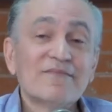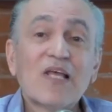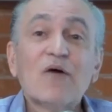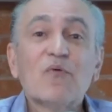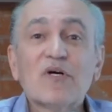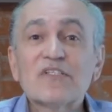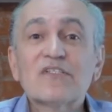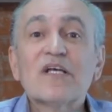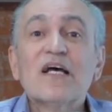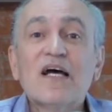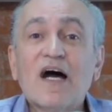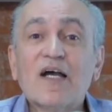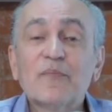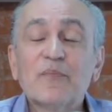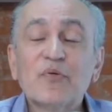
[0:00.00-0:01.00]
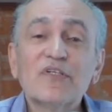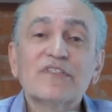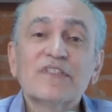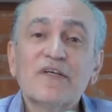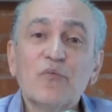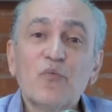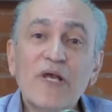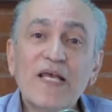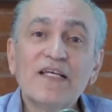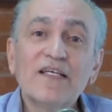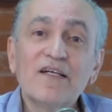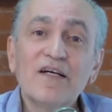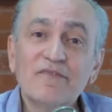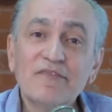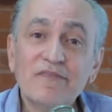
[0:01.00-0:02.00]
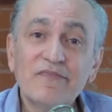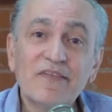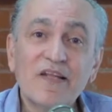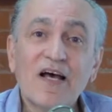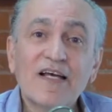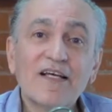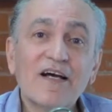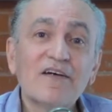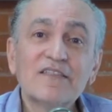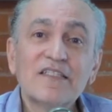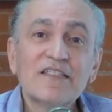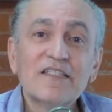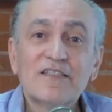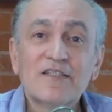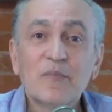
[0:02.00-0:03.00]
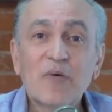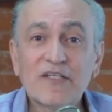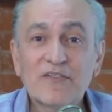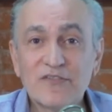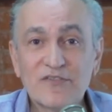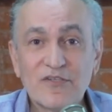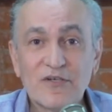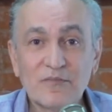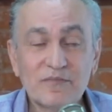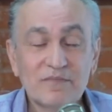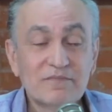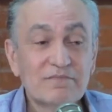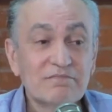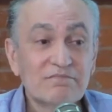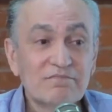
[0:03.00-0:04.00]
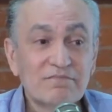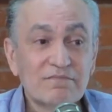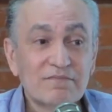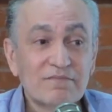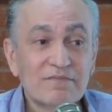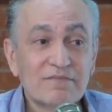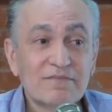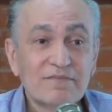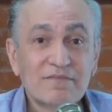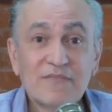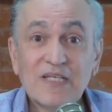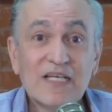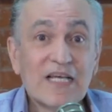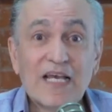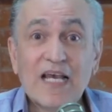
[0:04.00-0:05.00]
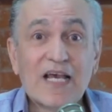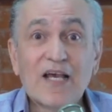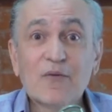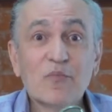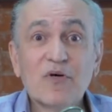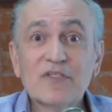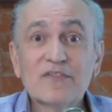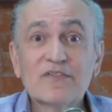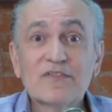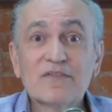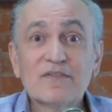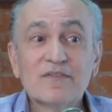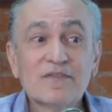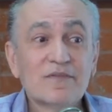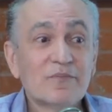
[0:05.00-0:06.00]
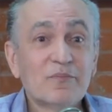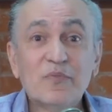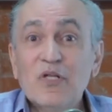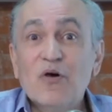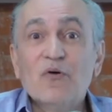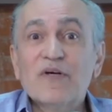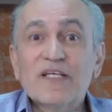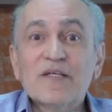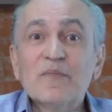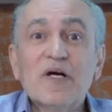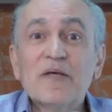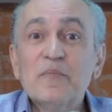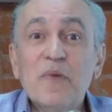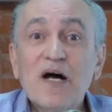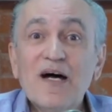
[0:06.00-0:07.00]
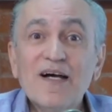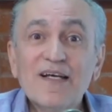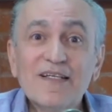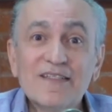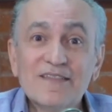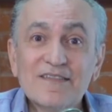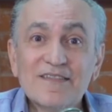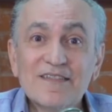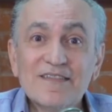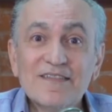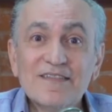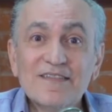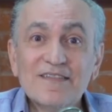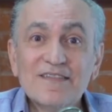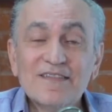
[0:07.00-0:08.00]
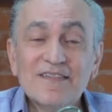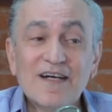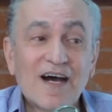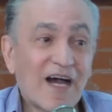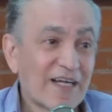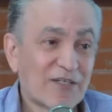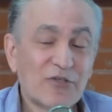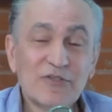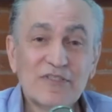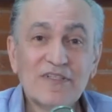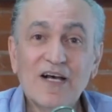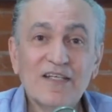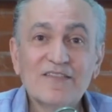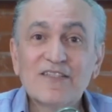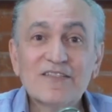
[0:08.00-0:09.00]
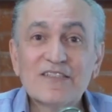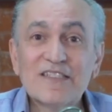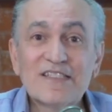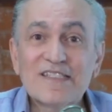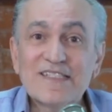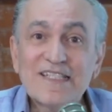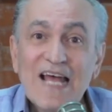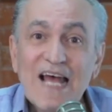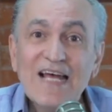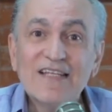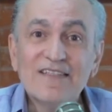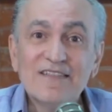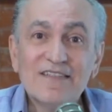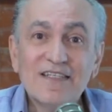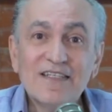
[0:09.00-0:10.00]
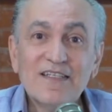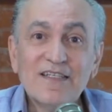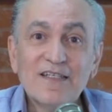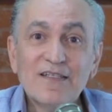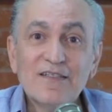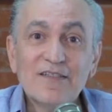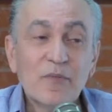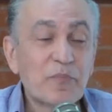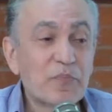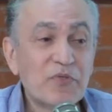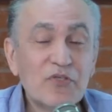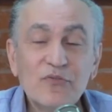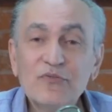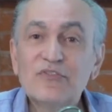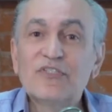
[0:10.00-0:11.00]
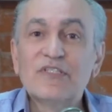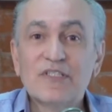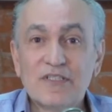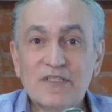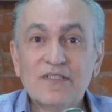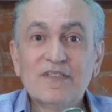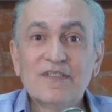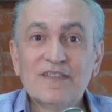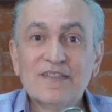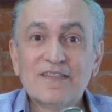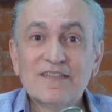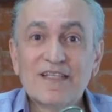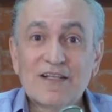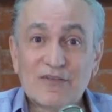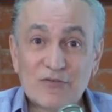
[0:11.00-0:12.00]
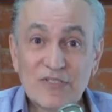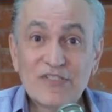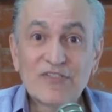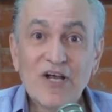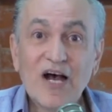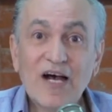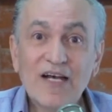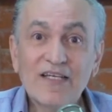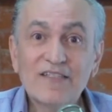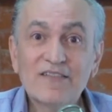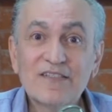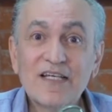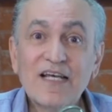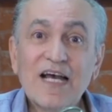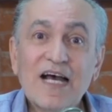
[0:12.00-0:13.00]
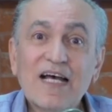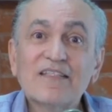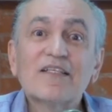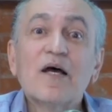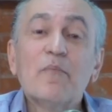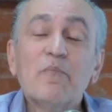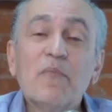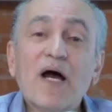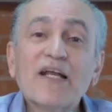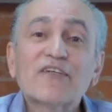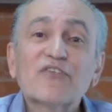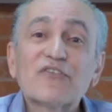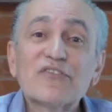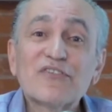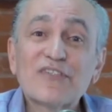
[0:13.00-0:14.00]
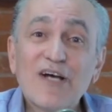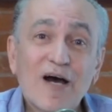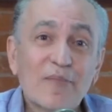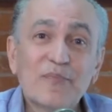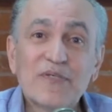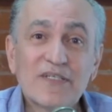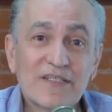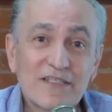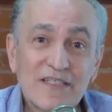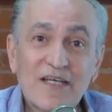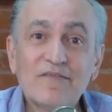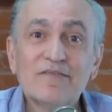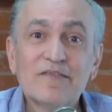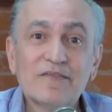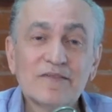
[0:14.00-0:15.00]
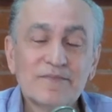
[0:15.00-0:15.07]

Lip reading: was I put the wing of a fly underneath the microscope. It was blowing my mind. I could not understand the beauty that resides at microscopic level.